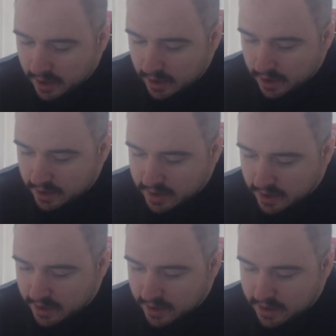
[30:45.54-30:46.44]
This
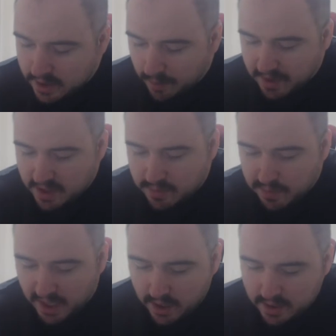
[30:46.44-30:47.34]
is some of the
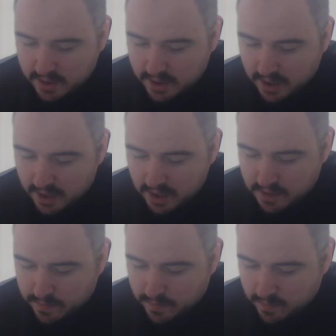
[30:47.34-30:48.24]
spells that
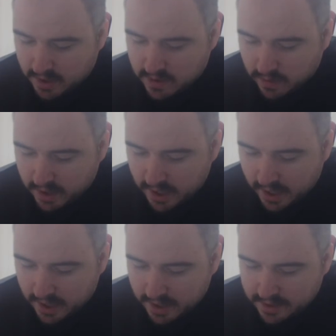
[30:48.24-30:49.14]
each one
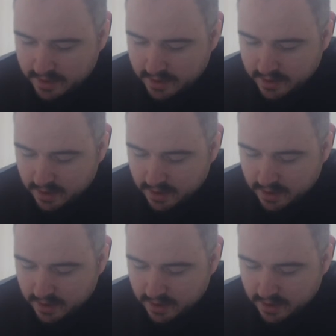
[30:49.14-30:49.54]
has.